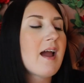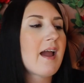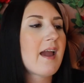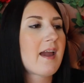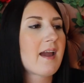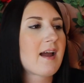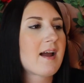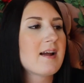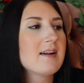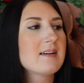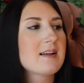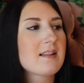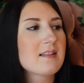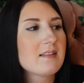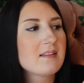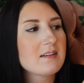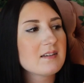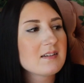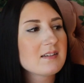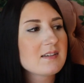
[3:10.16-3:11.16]
And
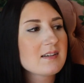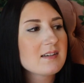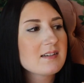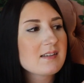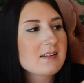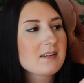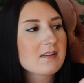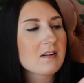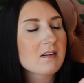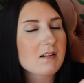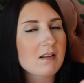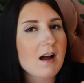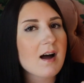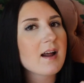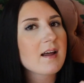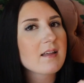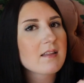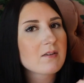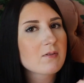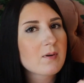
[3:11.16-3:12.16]
this is in a
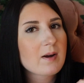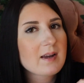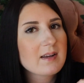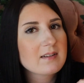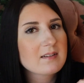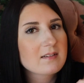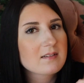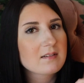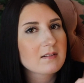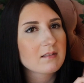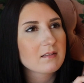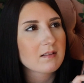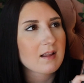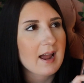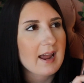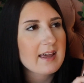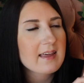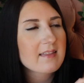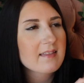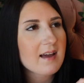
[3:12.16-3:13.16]
lot of the ways
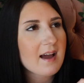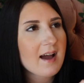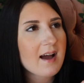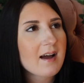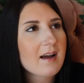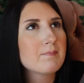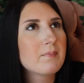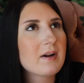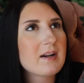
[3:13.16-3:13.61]
like that,